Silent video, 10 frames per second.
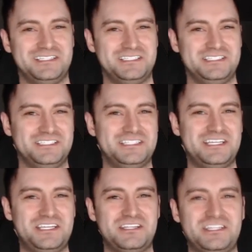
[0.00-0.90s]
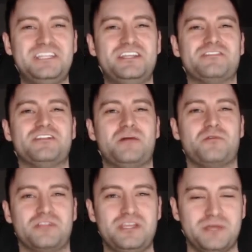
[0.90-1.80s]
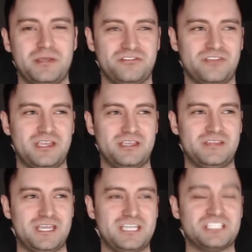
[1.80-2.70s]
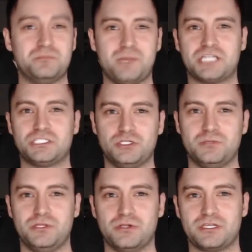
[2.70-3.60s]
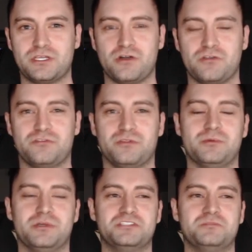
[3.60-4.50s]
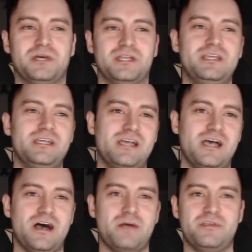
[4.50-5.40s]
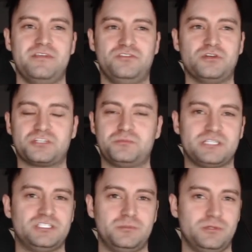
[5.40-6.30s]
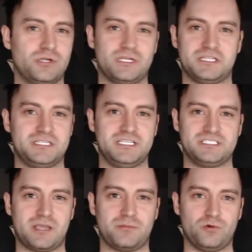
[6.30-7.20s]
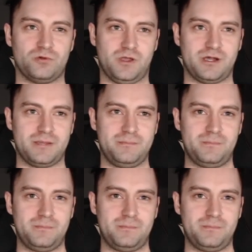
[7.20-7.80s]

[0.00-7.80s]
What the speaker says: then you have a lot more leeway, because they expect you to be looking all over the place. But if you're expected to be looking at the exam the whole time,